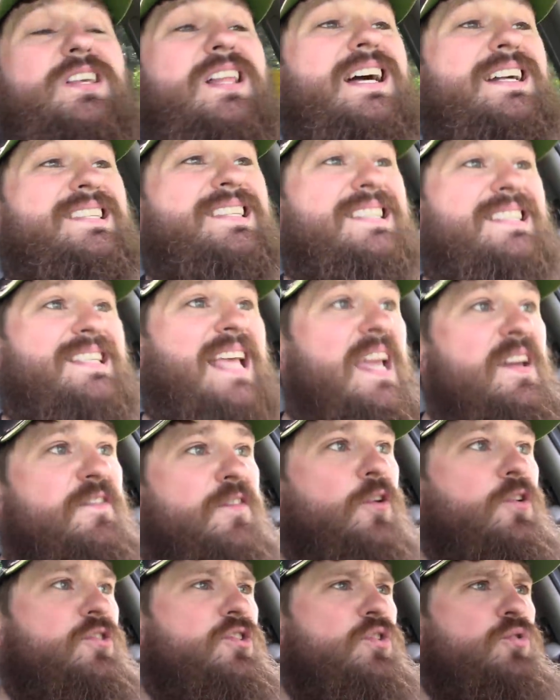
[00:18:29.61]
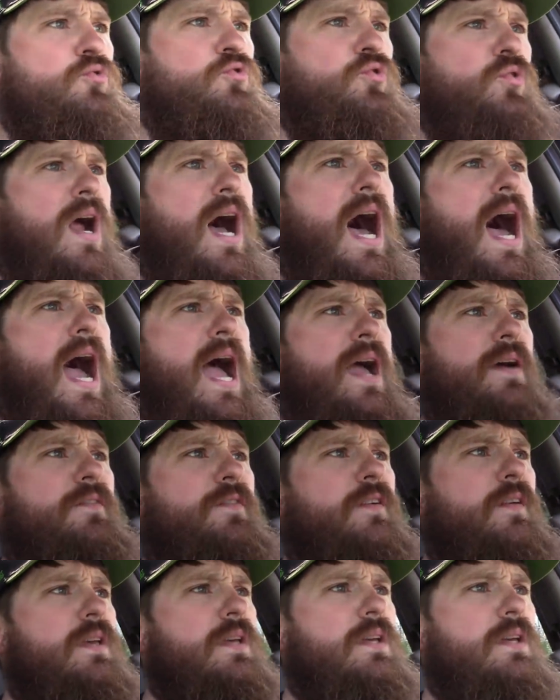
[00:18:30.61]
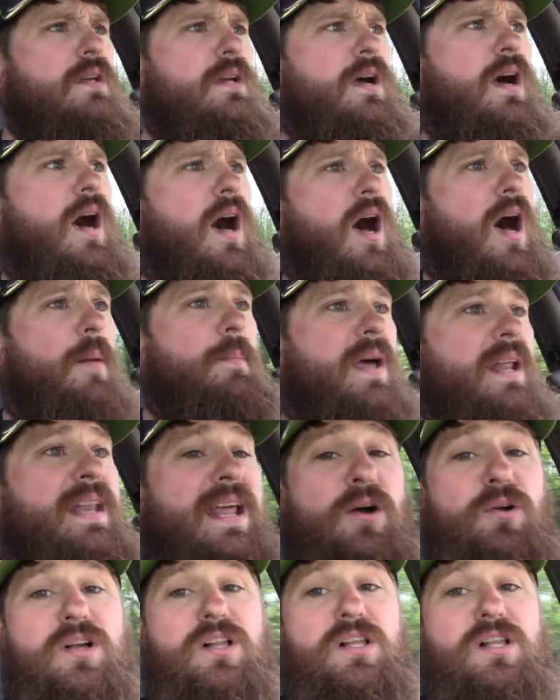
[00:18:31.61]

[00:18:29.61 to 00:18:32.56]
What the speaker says: a lot safer to drive. Now